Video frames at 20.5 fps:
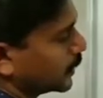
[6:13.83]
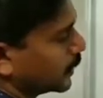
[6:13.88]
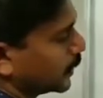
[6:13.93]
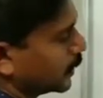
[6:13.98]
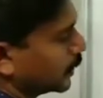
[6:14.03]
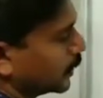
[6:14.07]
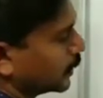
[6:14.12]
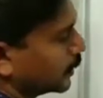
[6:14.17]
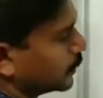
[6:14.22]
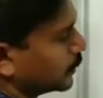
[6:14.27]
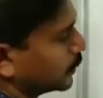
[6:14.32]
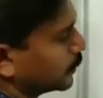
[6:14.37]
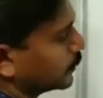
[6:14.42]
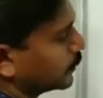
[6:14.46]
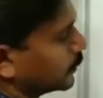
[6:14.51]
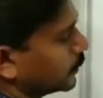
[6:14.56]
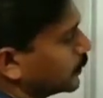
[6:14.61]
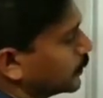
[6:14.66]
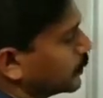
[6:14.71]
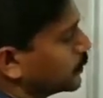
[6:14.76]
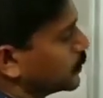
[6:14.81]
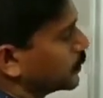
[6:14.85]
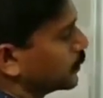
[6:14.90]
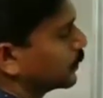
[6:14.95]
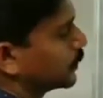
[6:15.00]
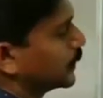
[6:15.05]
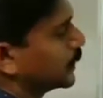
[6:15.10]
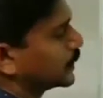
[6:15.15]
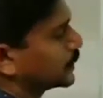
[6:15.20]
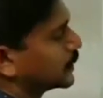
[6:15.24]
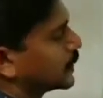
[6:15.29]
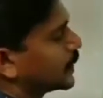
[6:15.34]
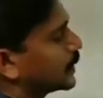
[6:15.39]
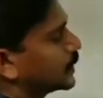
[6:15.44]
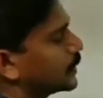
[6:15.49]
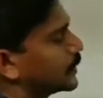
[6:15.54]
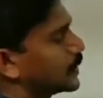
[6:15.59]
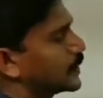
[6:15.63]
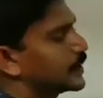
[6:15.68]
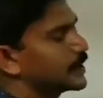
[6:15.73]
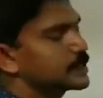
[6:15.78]
diagonal. So
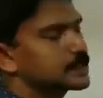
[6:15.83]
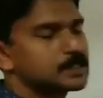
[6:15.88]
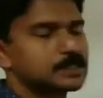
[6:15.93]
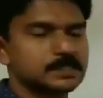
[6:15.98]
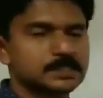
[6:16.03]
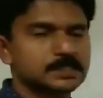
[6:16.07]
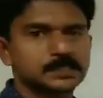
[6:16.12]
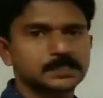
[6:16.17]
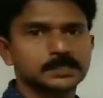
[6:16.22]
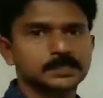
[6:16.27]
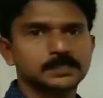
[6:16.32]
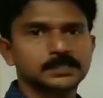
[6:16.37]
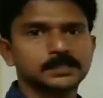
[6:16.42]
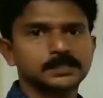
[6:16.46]
rectangle has